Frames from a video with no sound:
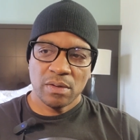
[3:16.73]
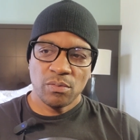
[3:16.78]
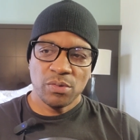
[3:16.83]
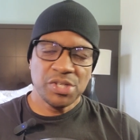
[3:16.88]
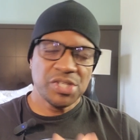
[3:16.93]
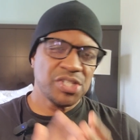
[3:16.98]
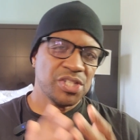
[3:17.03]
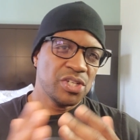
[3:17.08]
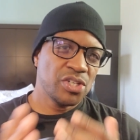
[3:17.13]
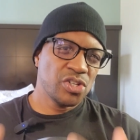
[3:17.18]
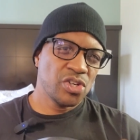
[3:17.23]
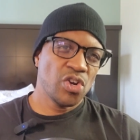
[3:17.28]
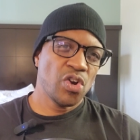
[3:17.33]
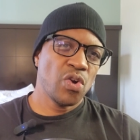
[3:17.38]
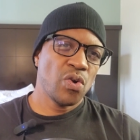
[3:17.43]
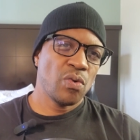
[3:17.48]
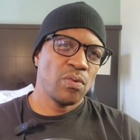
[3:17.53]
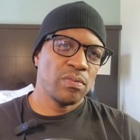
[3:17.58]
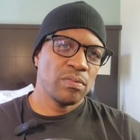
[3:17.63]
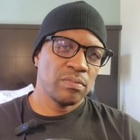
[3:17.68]
we should
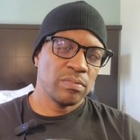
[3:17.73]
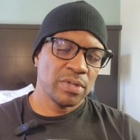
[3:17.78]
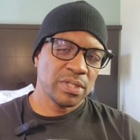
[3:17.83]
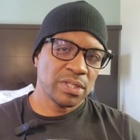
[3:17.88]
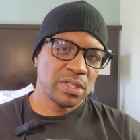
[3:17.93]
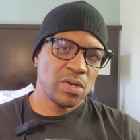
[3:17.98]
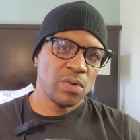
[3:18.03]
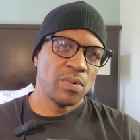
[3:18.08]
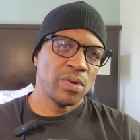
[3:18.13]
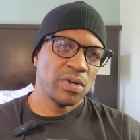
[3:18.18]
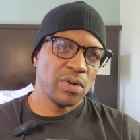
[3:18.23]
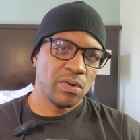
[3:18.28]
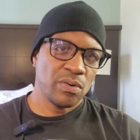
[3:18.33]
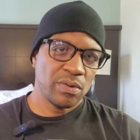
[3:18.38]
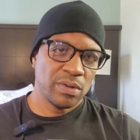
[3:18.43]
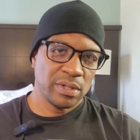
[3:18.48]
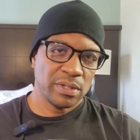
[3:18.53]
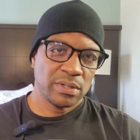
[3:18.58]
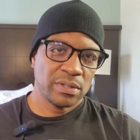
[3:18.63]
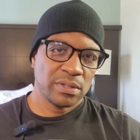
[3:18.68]
know what's going
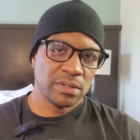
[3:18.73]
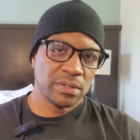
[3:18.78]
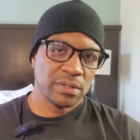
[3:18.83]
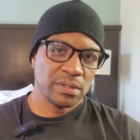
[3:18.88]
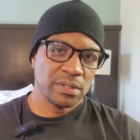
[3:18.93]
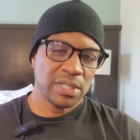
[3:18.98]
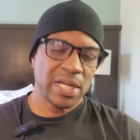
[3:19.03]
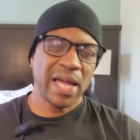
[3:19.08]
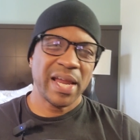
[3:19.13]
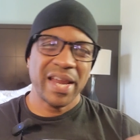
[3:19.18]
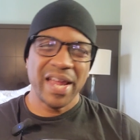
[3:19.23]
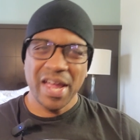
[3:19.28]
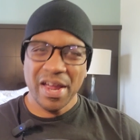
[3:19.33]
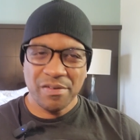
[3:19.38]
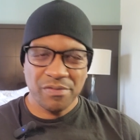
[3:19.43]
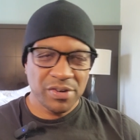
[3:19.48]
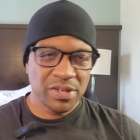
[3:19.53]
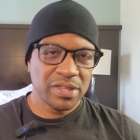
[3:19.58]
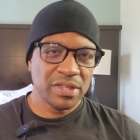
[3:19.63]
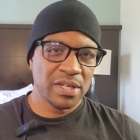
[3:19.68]
on. Not
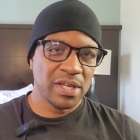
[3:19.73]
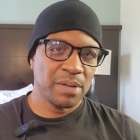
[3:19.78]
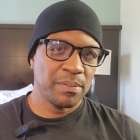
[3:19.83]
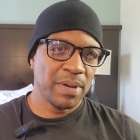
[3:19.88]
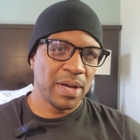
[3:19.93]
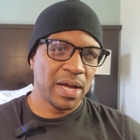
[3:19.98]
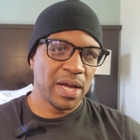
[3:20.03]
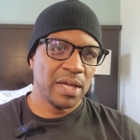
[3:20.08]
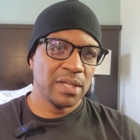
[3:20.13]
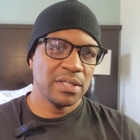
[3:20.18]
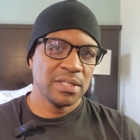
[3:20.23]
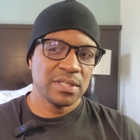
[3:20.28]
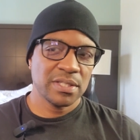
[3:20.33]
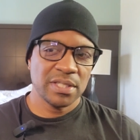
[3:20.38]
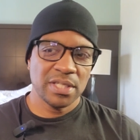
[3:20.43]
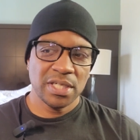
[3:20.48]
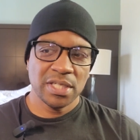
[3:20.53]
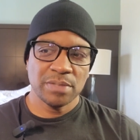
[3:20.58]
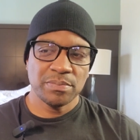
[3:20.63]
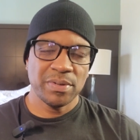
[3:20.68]
everything behind the
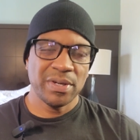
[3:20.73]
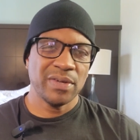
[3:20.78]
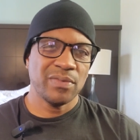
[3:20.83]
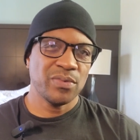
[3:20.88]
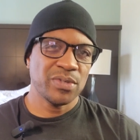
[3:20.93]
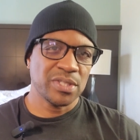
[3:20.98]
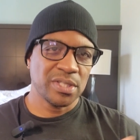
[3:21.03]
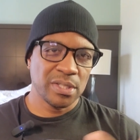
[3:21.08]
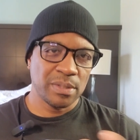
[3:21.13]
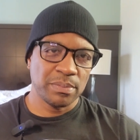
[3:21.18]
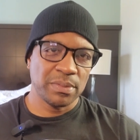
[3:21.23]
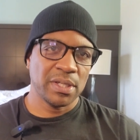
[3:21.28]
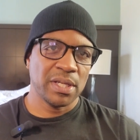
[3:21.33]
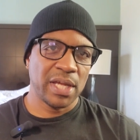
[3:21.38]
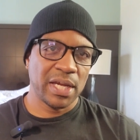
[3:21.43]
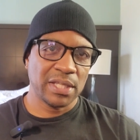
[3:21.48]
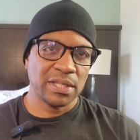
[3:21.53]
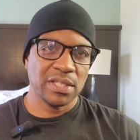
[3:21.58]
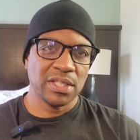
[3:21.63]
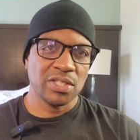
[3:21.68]
scenes, but with something
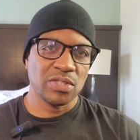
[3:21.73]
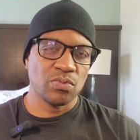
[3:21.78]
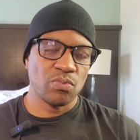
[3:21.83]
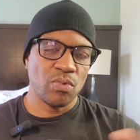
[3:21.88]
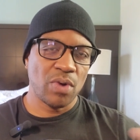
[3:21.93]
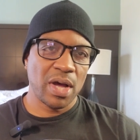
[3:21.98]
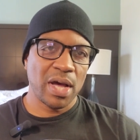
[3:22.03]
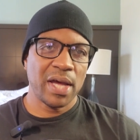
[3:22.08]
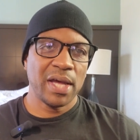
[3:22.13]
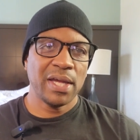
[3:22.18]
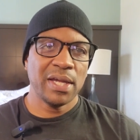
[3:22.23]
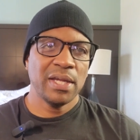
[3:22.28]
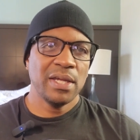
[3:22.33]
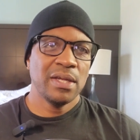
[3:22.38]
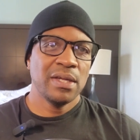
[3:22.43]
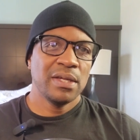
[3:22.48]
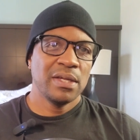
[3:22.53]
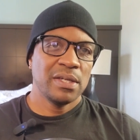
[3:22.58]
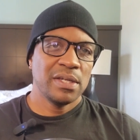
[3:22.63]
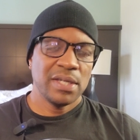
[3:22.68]
like this. Why
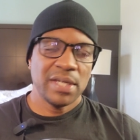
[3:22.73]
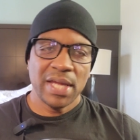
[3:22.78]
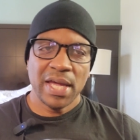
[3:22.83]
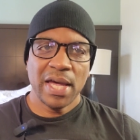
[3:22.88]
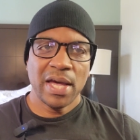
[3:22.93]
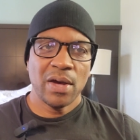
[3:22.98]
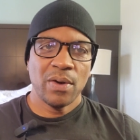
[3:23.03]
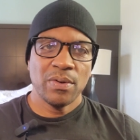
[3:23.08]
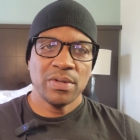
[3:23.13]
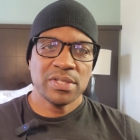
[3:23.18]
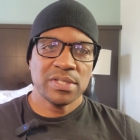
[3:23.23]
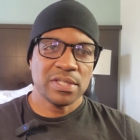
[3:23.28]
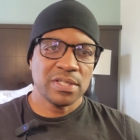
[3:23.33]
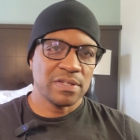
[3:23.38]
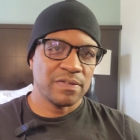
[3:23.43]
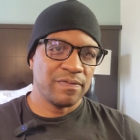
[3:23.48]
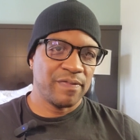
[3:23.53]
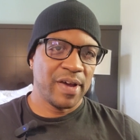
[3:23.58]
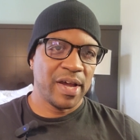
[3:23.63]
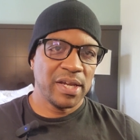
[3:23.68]
now is
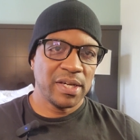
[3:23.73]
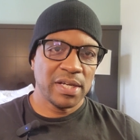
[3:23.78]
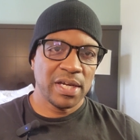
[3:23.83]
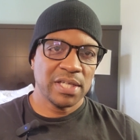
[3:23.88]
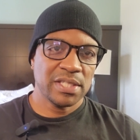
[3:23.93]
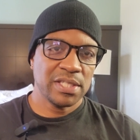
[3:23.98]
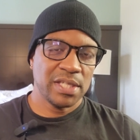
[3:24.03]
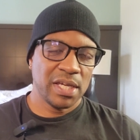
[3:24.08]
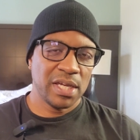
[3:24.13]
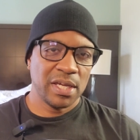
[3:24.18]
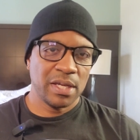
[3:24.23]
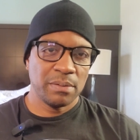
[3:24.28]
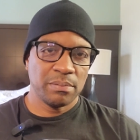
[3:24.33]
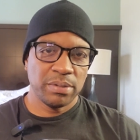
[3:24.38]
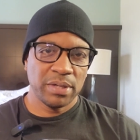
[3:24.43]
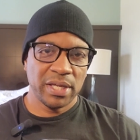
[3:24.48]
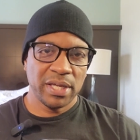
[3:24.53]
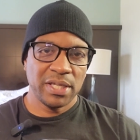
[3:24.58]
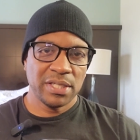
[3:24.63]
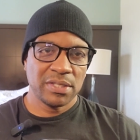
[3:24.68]
this fight not taking
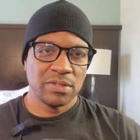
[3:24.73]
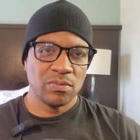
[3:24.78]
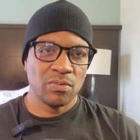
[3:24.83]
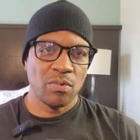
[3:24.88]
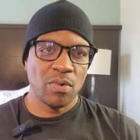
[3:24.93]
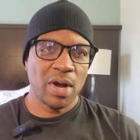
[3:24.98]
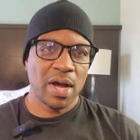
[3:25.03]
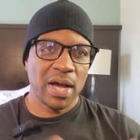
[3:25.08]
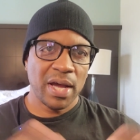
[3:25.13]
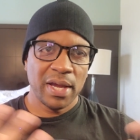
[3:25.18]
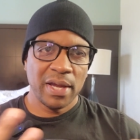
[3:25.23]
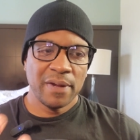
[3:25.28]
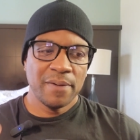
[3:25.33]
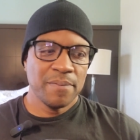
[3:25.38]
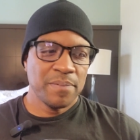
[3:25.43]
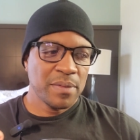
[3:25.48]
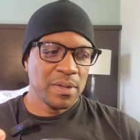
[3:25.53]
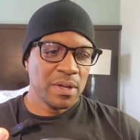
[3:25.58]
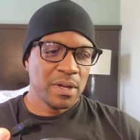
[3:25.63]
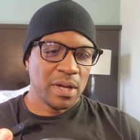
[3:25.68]
place? Why
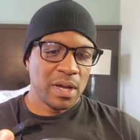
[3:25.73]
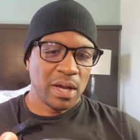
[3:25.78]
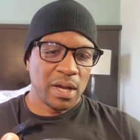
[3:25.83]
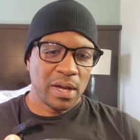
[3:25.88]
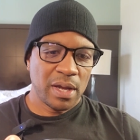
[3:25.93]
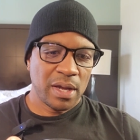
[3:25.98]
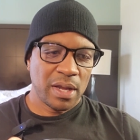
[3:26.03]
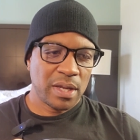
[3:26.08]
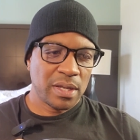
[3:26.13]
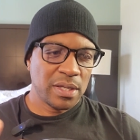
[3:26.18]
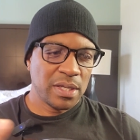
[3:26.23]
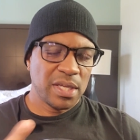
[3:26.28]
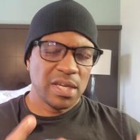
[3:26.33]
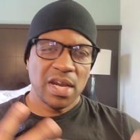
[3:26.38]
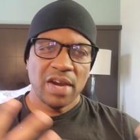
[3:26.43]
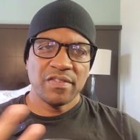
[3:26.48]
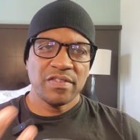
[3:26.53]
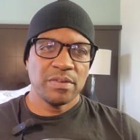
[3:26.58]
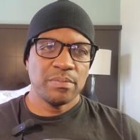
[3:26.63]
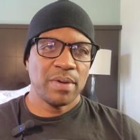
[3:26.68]
uh,
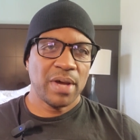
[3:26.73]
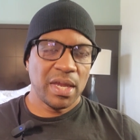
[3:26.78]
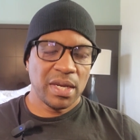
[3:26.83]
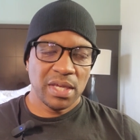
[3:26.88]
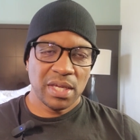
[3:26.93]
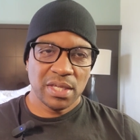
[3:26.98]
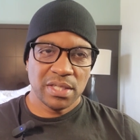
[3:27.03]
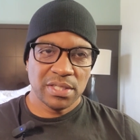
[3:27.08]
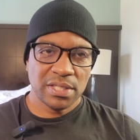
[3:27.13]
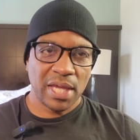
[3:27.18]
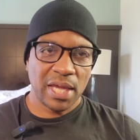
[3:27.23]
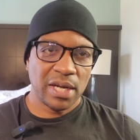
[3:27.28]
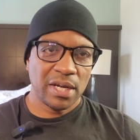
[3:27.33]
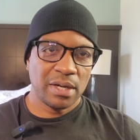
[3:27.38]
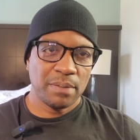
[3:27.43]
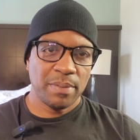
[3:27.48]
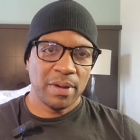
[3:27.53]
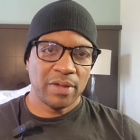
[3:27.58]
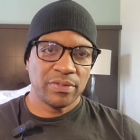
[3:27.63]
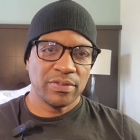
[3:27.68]
get everybody
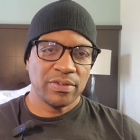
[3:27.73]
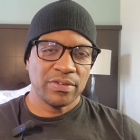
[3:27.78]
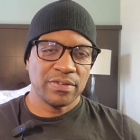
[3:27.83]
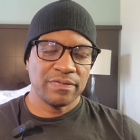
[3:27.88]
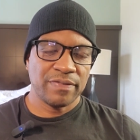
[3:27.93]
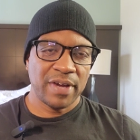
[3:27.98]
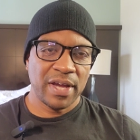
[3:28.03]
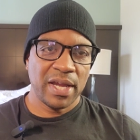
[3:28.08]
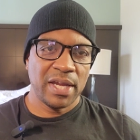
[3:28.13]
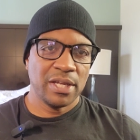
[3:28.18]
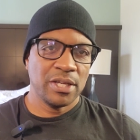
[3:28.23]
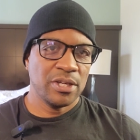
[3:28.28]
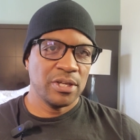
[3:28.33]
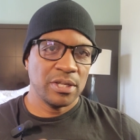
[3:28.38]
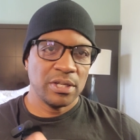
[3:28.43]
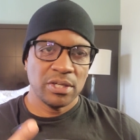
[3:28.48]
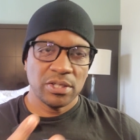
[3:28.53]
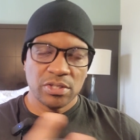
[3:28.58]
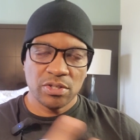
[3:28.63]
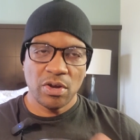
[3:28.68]
excited about this fight?
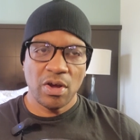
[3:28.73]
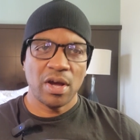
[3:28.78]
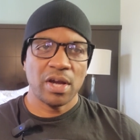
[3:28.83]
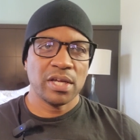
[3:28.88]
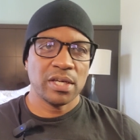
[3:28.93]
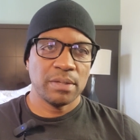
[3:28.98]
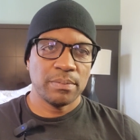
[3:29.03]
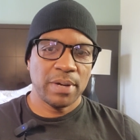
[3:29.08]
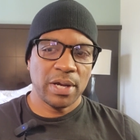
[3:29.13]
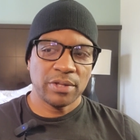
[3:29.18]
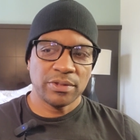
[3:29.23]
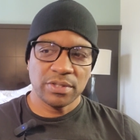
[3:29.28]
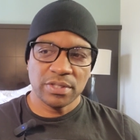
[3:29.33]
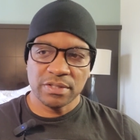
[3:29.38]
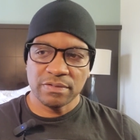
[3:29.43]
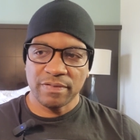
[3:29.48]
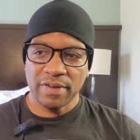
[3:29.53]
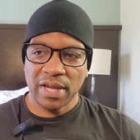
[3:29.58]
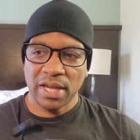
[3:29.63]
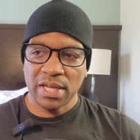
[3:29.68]
You, you're talking about
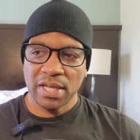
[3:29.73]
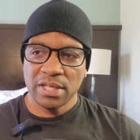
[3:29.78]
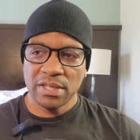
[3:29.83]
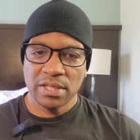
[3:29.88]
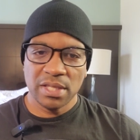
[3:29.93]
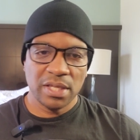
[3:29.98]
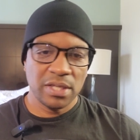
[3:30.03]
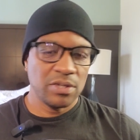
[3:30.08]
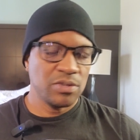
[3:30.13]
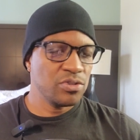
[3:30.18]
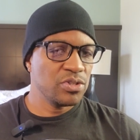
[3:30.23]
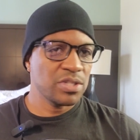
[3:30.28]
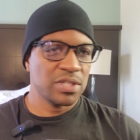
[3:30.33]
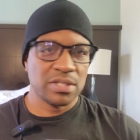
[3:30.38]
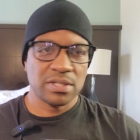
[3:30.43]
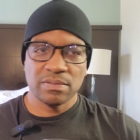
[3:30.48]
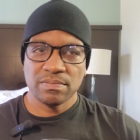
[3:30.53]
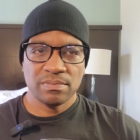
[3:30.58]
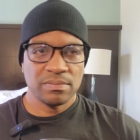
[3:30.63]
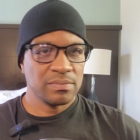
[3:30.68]
this fight, and then you
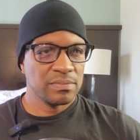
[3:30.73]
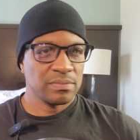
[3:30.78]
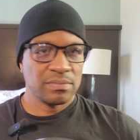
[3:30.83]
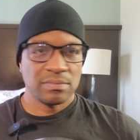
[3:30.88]
just